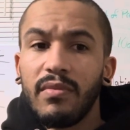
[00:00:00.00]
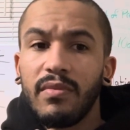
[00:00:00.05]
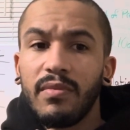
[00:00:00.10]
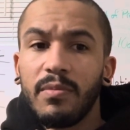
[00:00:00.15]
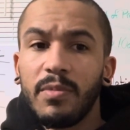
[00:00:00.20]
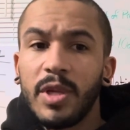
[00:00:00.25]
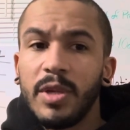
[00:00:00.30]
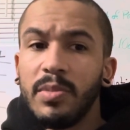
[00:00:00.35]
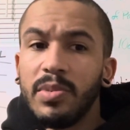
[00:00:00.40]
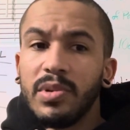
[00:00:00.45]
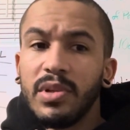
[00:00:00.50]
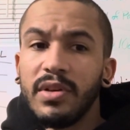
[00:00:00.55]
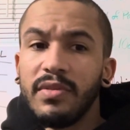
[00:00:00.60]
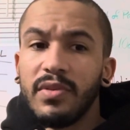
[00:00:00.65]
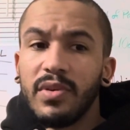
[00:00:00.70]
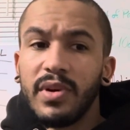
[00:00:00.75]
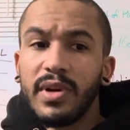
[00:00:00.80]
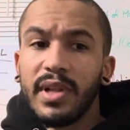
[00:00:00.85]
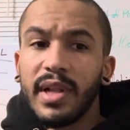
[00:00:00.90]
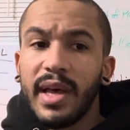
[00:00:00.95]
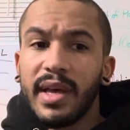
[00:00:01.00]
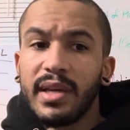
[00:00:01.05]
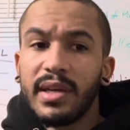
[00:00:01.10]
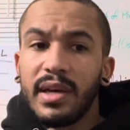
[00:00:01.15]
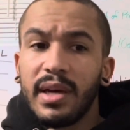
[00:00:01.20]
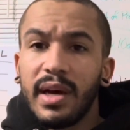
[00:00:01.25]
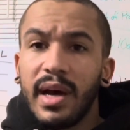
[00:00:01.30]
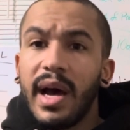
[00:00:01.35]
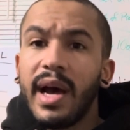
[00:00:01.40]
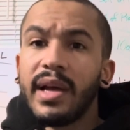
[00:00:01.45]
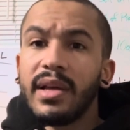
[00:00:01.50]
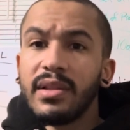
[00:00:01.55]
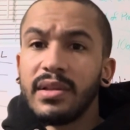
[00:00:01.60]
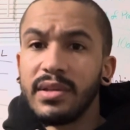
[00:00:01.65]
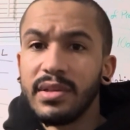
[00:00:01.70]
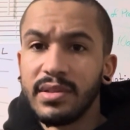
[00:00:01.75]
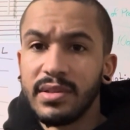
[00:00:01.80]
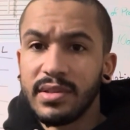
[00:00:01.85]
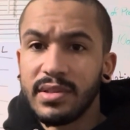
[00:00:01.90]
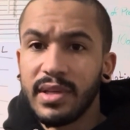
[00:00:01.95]
people live on like
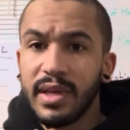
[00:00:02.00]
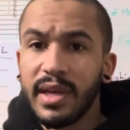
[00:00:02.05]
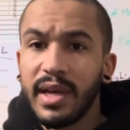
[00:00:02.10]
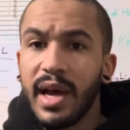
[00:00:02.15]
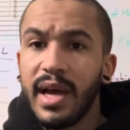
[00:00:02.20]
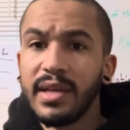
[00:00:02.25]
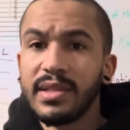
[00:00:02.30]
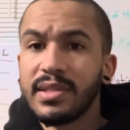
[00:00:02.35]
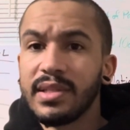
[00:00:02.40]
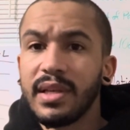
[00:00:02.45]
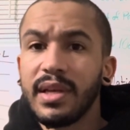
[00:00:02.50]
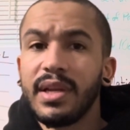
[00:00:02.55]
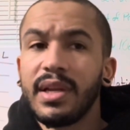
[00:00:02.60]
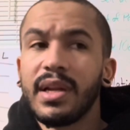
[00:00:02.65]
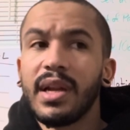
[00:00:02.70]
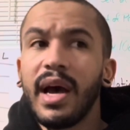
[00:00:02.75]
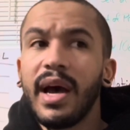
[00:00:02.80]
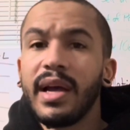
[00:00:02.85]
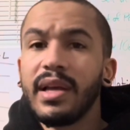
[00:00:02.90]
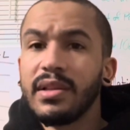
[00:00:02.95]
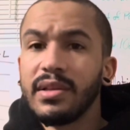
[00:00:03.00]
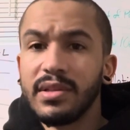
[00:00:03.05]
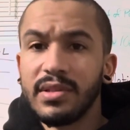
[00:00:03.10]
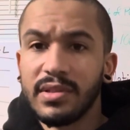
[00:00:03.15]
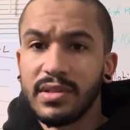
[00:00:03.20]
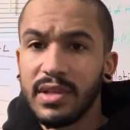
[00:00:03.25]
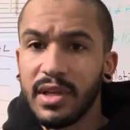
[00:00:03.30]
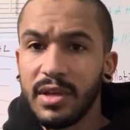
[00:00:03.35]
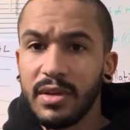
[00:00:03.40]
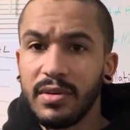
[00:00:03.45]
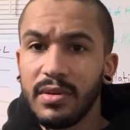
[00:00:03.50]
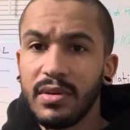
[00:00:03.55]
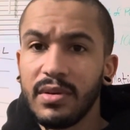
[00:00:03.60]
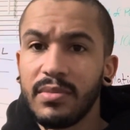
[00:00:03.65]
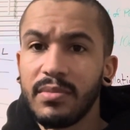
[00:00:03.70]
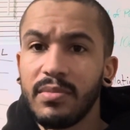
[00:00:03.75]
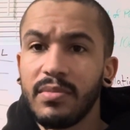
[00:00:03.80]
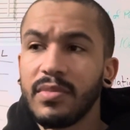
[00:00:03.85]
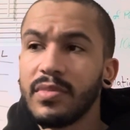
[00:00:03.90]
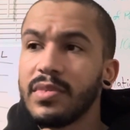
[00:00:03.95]
islands, like isolated islands. Like
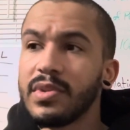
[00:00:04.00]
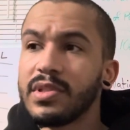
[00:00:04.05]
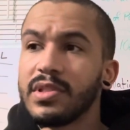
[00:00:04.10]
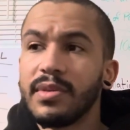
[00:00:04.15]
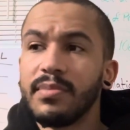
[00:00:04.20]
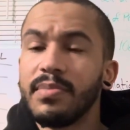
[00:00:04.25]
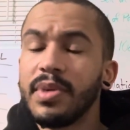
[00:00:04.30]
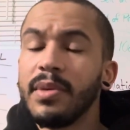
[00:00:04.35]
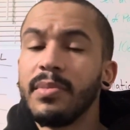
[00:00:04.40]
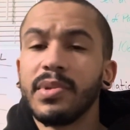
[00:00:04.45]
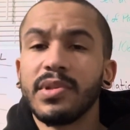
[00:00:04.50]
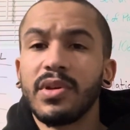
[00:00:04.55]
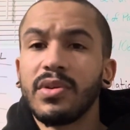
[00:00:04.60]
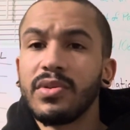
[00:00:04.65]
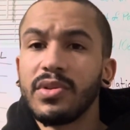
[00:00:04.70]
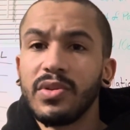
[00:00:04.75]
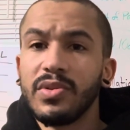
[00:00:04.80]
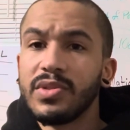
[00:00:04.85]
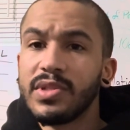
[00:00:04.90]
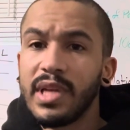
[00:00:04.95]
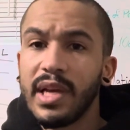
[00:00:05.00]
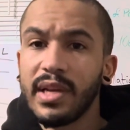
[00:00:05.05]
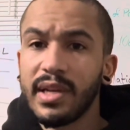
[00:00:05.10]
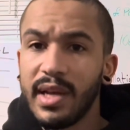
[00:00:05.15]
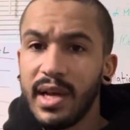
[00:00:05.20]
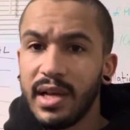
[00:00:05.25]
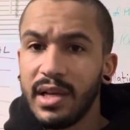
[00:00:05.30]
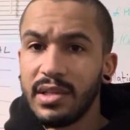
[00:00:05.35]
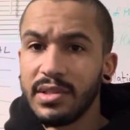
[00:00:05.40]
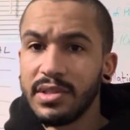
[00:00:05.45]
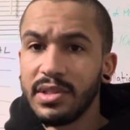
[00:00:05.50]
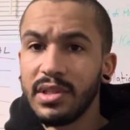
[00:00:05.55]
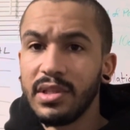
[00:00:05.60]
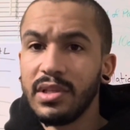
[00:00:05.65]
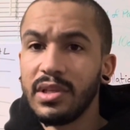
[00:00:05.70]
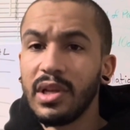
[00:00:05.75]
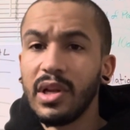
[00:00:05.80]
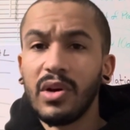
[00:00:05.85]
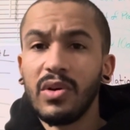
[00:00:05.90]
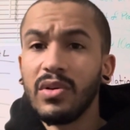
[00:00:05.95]
some people don't use technology,
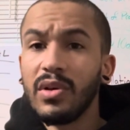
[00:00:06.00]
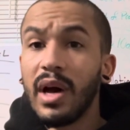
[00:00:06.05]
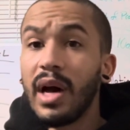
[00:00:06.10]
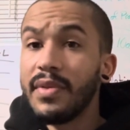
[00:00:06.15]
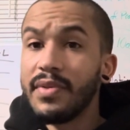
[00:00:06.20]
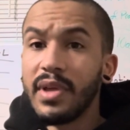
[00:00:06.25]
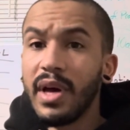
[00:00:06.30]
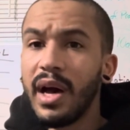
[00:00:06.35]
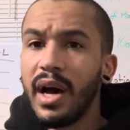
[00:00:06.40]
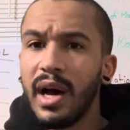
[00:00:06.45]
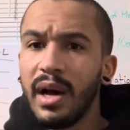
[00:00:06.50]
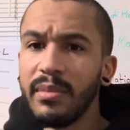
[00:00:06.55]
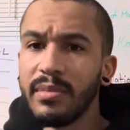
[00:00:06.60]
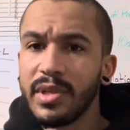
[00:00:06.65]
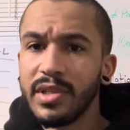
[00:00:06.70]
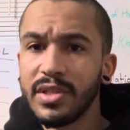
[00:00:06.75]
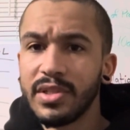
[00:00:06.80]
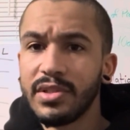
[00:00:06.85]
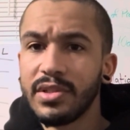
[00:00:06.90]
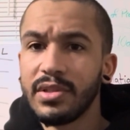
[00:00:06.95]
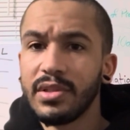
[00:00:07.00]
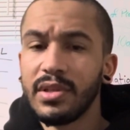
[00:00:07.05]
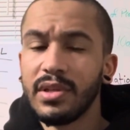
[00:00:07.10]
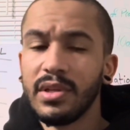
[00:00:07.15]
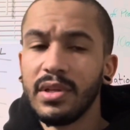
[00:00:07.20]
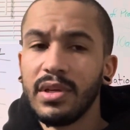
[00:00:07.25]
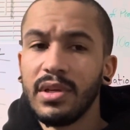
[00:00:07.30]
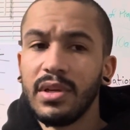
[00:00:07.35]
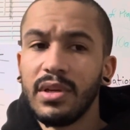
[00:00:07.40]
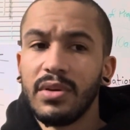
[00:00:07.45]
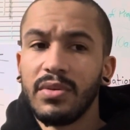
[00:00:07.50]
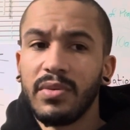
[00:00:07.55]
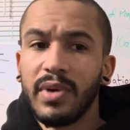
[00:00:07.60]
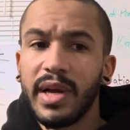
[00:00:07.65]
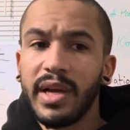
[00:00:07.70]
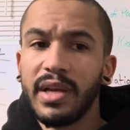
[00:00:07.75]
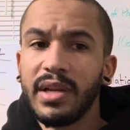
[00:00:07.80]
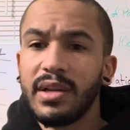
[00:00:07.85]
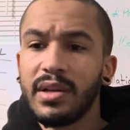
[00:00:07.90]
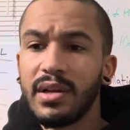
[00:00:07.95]
you know, the Amish,
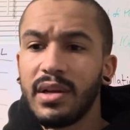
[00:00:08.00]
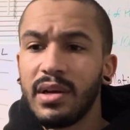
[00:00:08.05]
right?